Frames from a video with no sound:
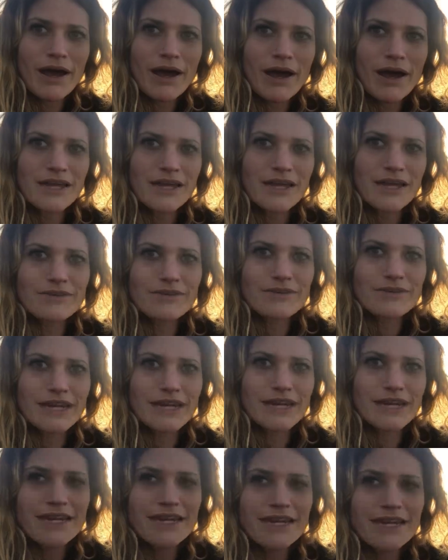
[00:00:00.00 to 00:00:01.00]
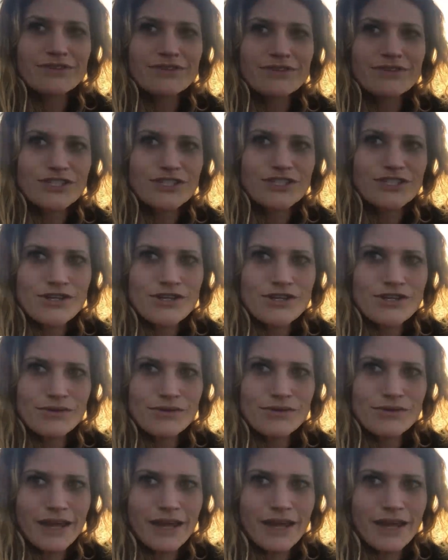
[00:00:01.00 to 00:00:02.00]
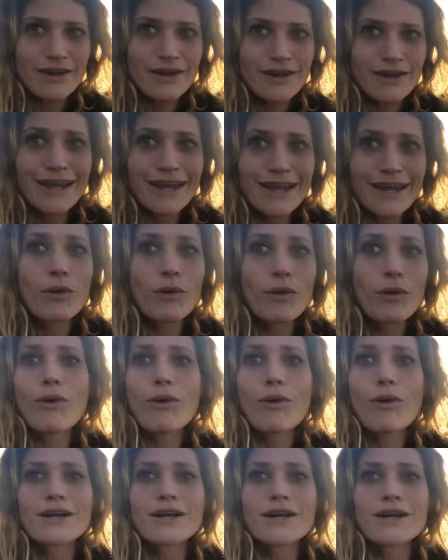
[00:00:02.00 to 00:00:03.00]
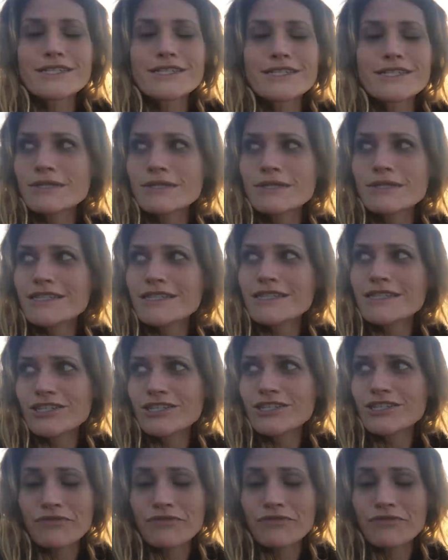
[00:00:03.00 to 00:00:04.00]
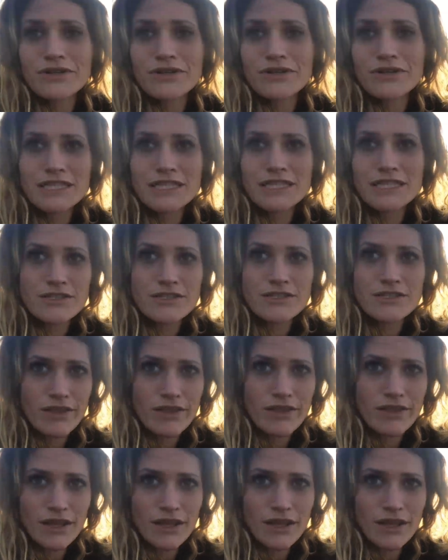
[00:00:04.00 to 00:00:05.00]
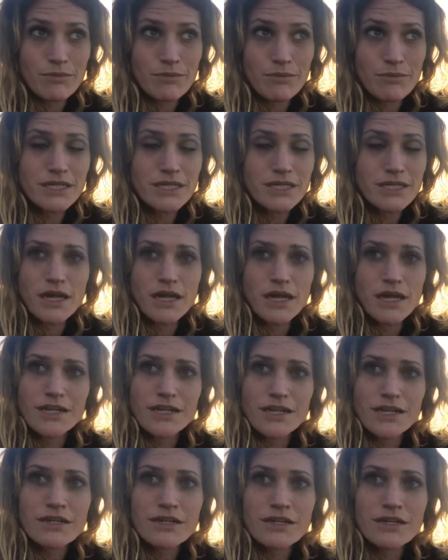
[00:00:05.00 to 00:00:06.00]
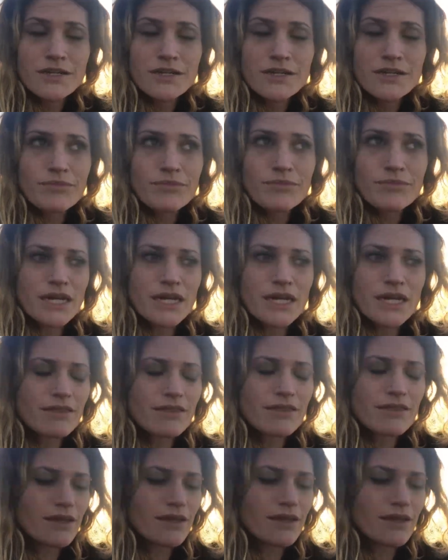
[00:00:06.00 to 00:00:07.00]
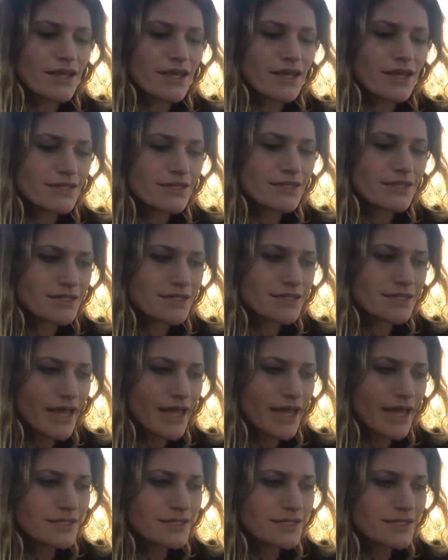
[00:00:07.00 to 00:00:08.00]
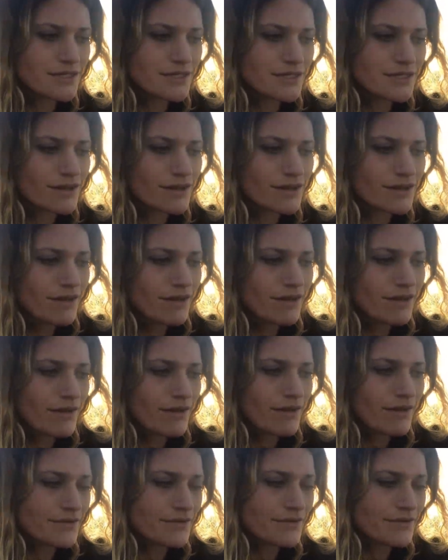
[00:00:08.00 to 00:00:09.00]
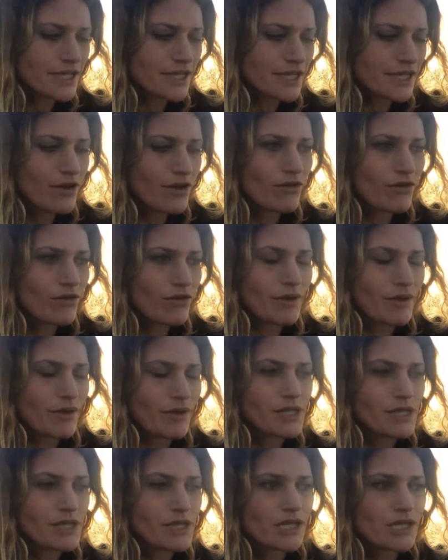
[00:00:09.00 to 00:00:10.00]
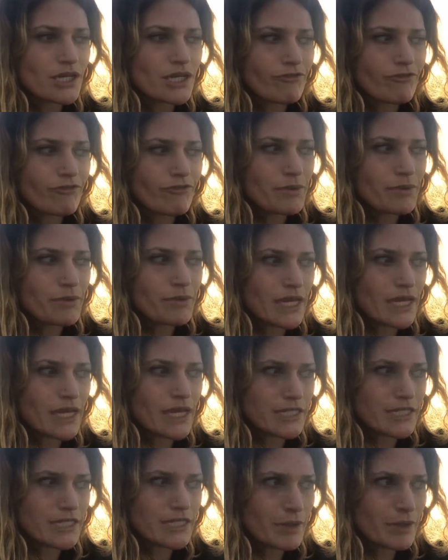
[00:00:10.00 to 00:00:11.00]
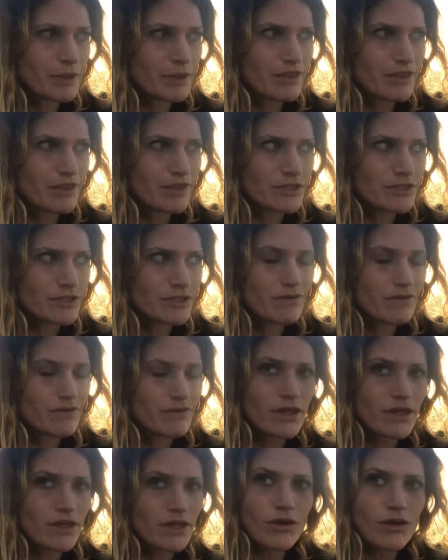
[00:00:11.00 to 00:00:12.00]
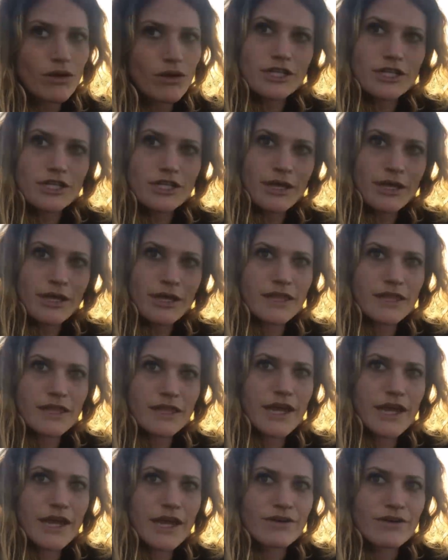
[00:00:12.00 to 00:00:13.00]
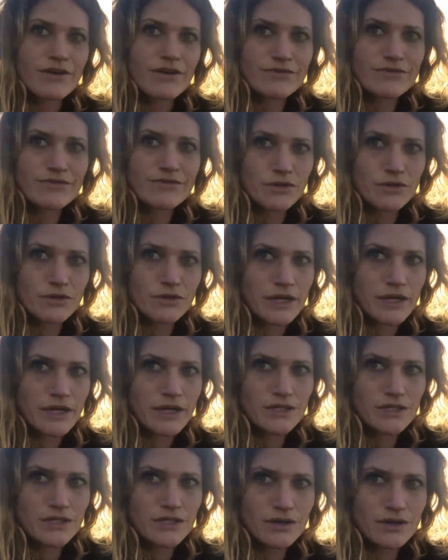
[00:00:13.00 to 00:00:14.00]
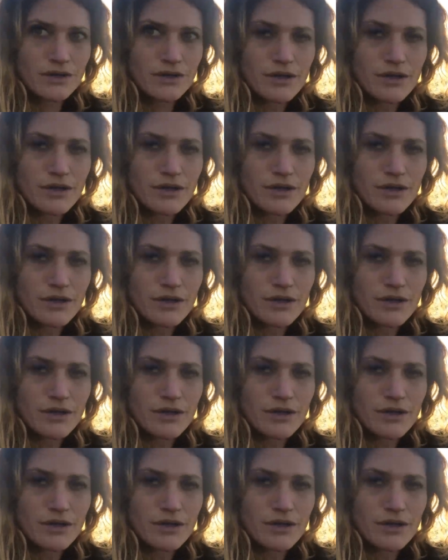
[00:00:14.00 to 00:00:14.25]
pile of negative stew, and or some days it just feels like that's all that can be done. And I think that's this last cycle completion for me has been sort of the ultimate layer of surrender